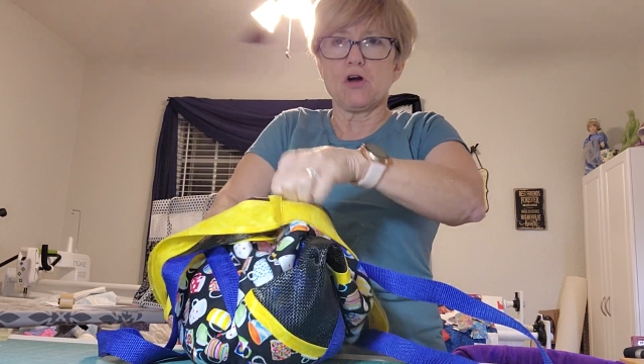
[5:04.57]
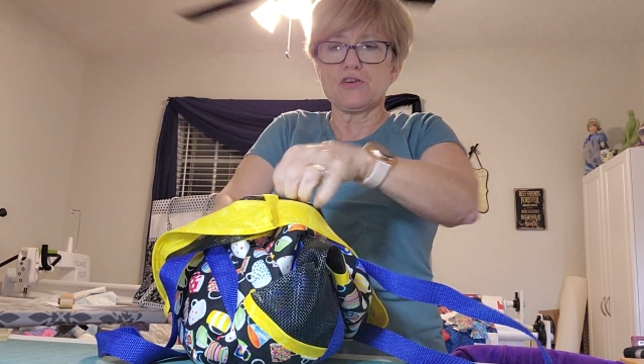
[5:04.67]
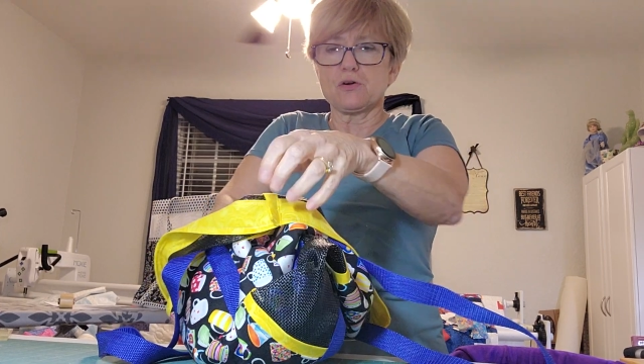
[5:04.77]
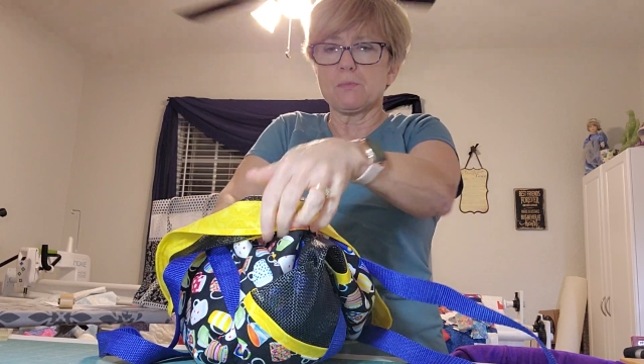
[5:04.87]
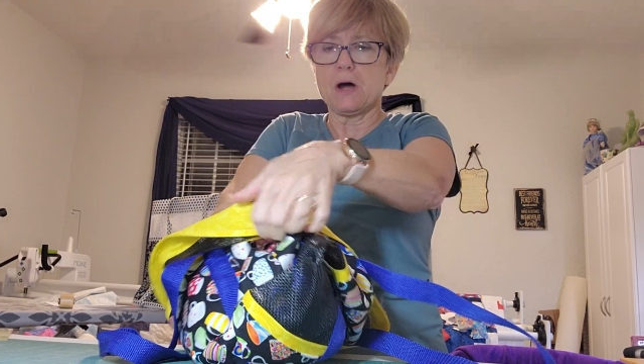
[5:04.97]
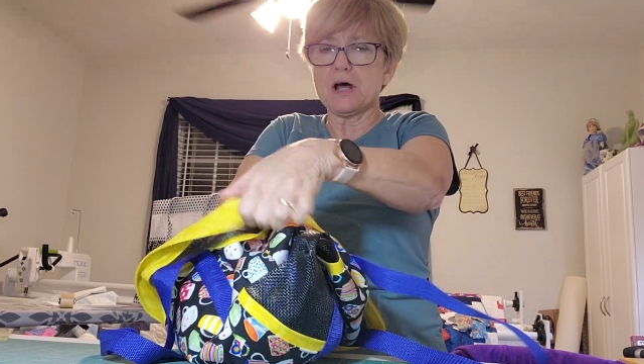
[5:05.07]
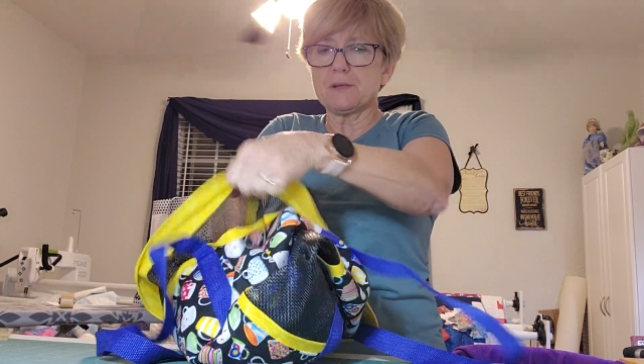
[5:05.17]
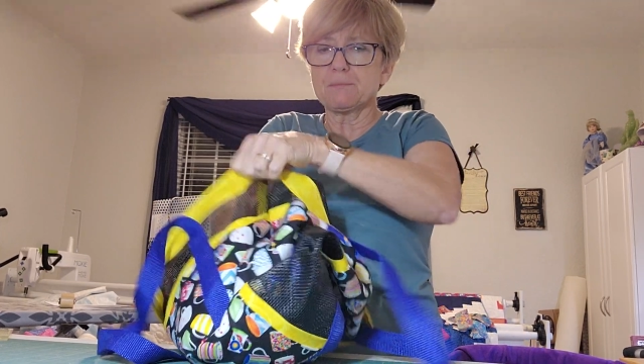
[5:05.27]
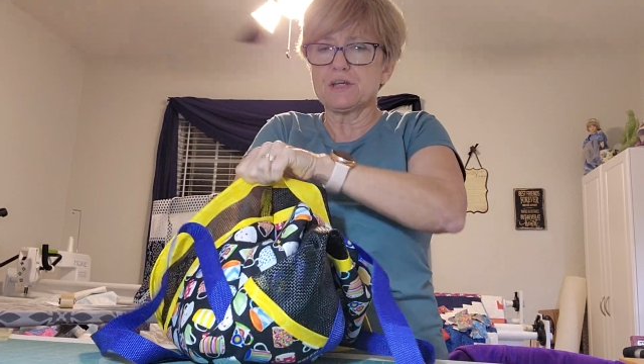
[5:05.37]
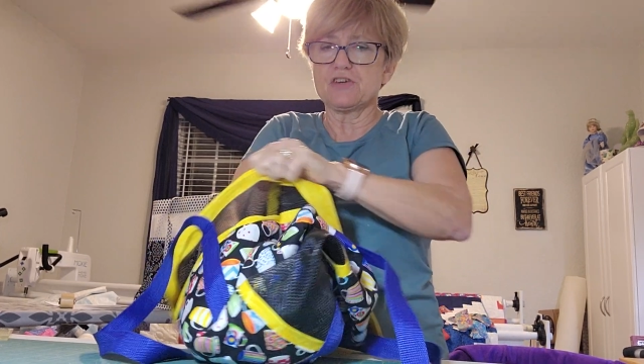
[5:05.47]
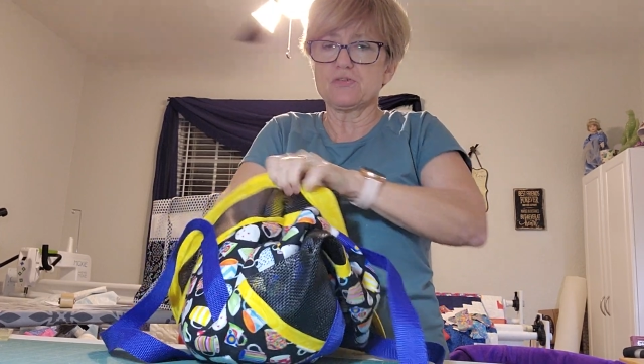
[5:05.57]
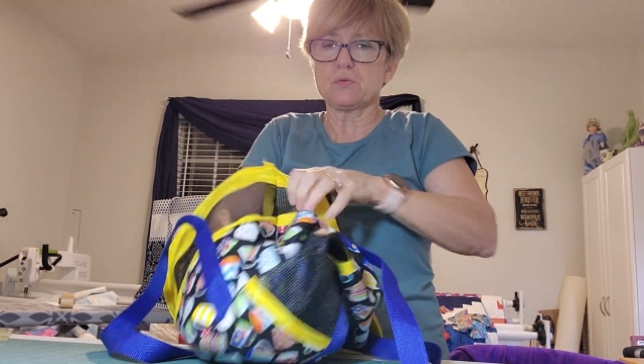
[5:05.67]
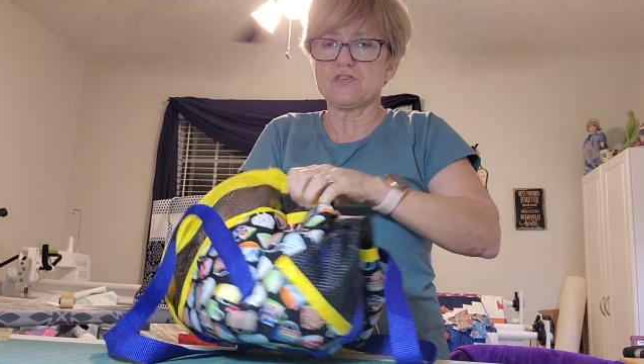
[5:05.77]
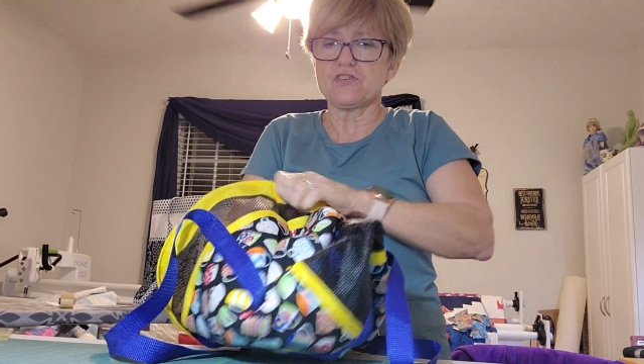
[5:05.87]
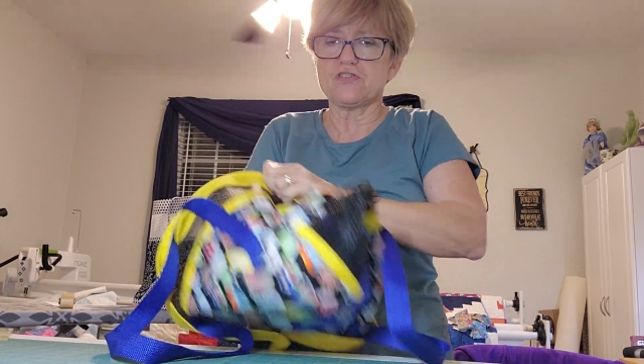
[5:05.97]
on your bottom piece,
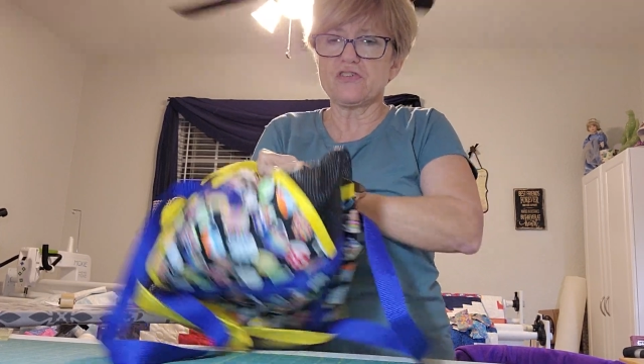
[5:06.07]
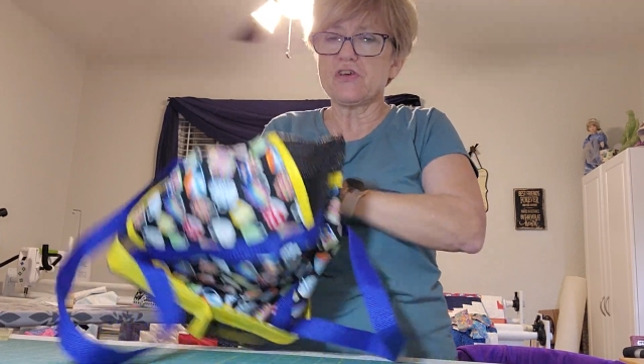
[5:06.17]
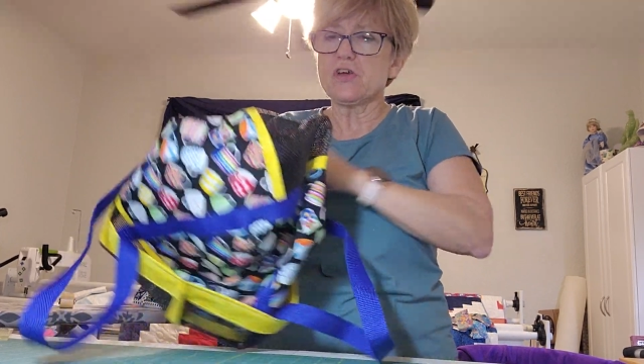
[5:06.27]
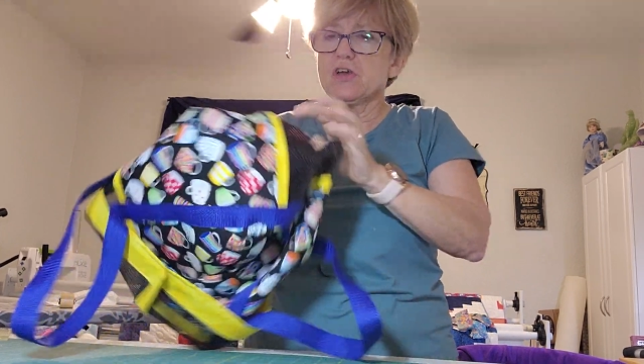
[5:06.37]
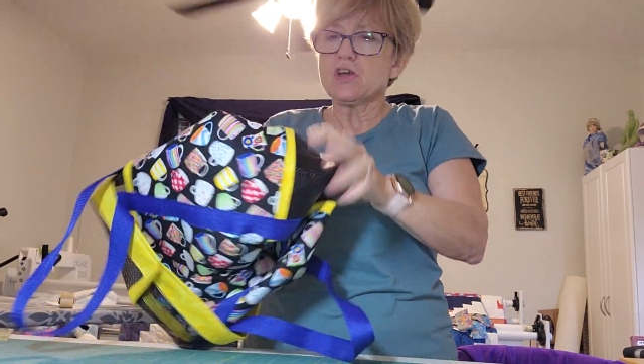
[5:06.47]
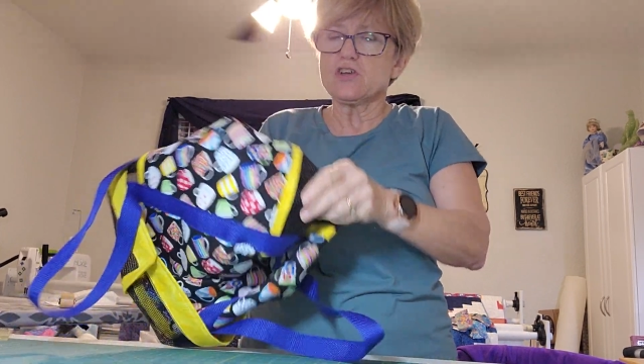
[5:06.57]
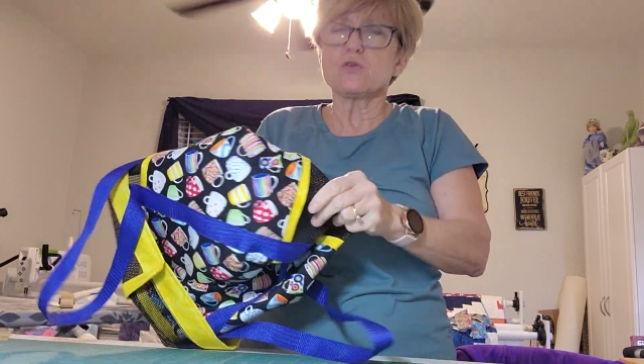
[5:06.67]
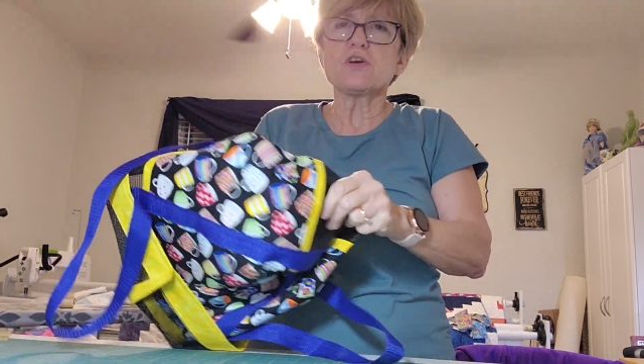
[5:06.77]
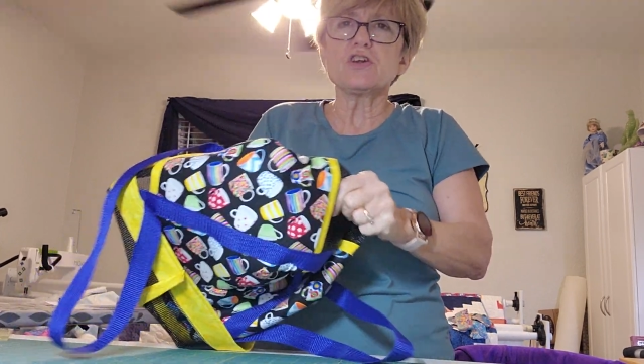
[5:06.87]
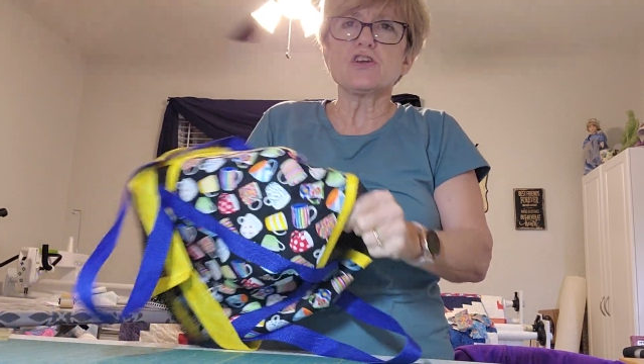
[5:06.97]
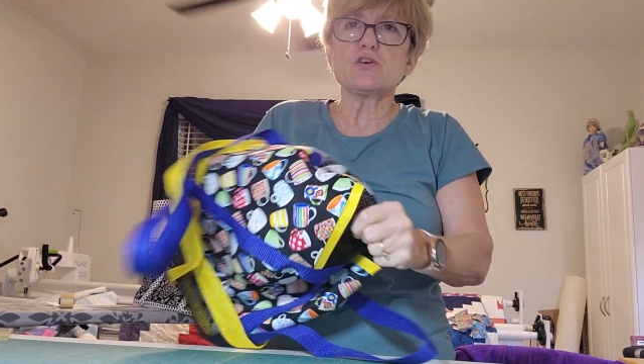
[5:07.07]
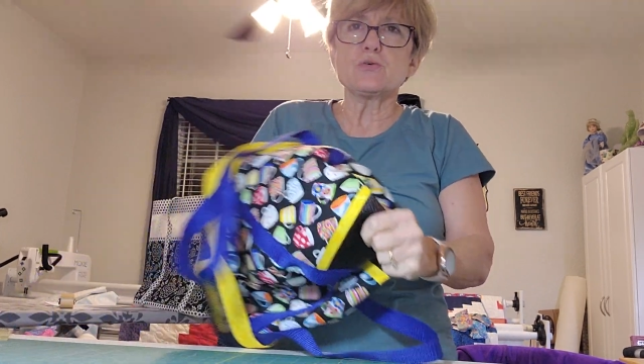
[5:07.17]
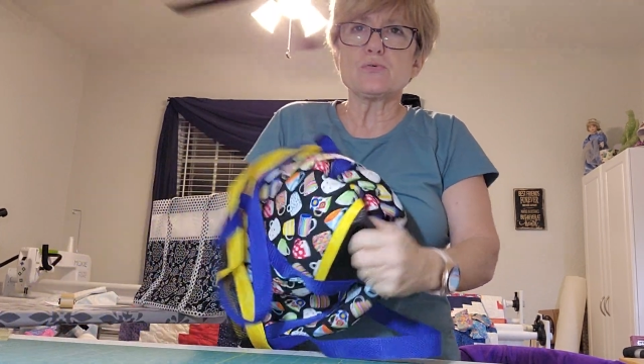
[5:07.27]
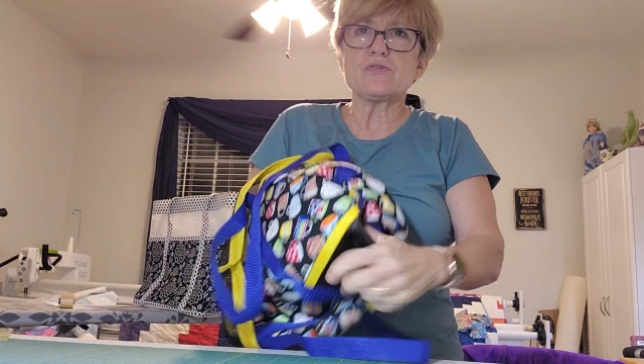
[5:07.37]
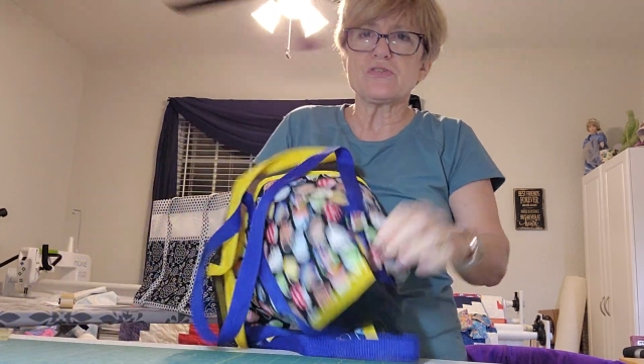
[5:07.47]
which is, you can
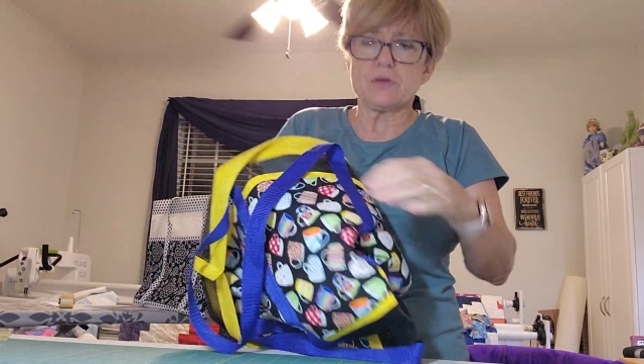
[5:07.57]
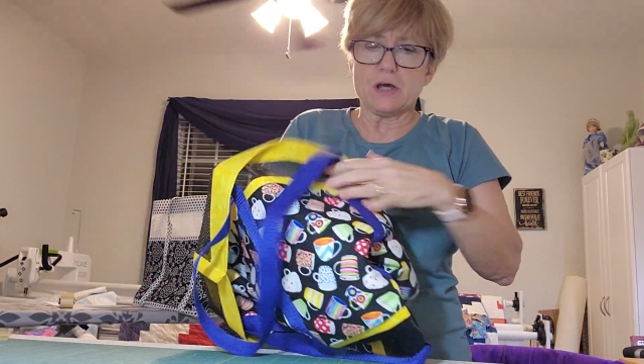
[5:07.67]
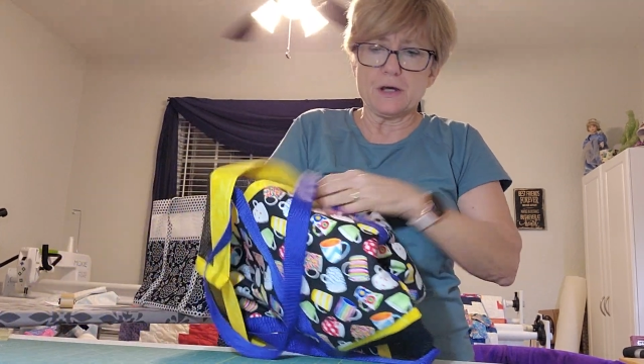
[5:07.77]
use